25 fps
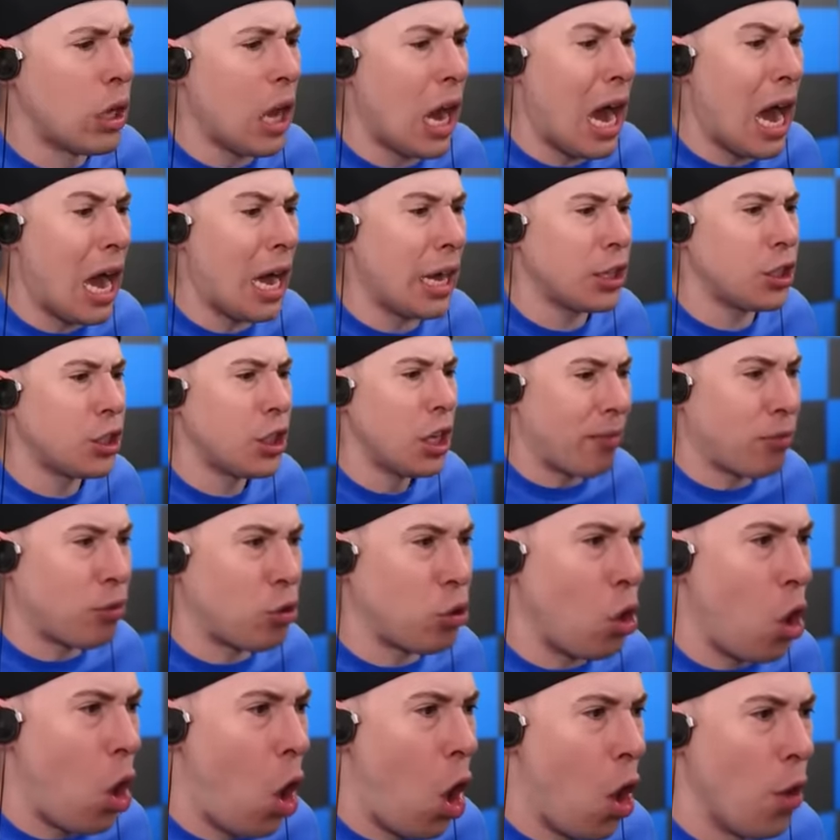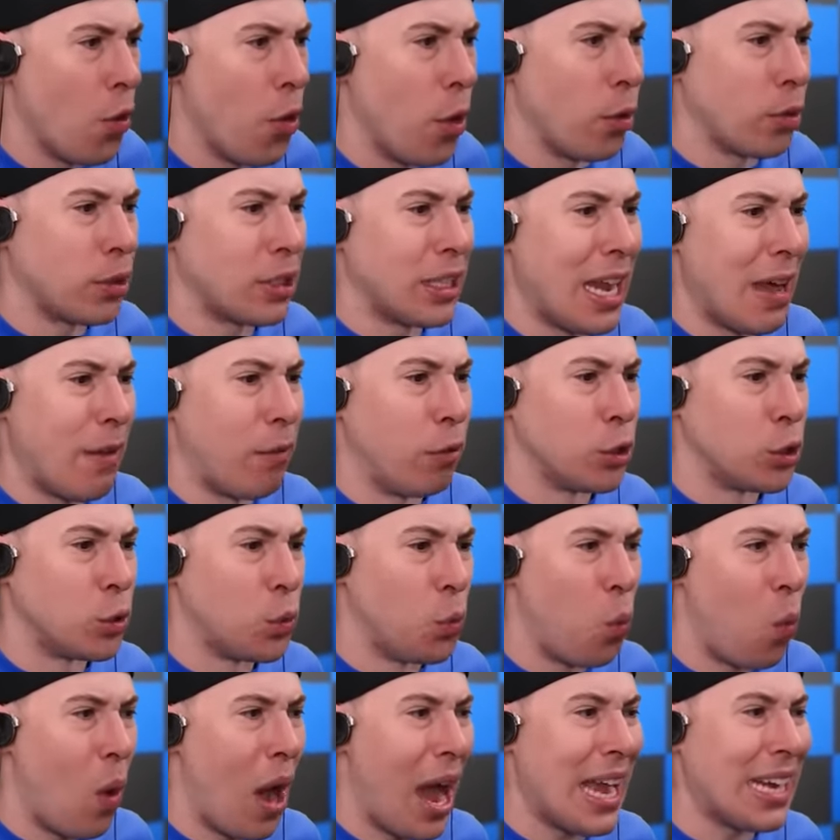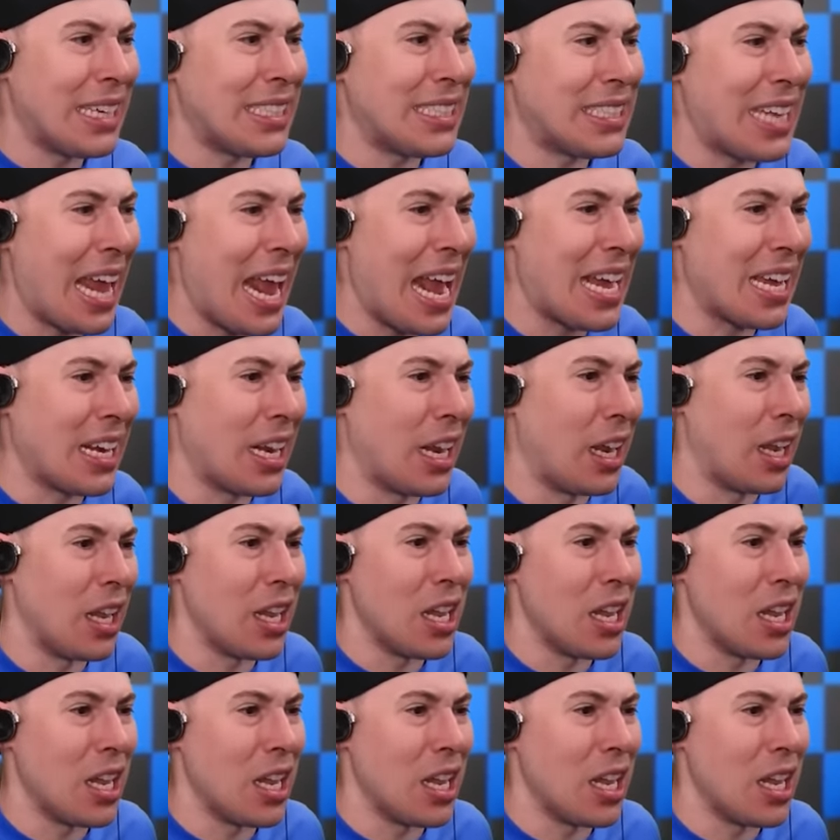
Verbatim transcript: gosh. After all those levels, White's taken a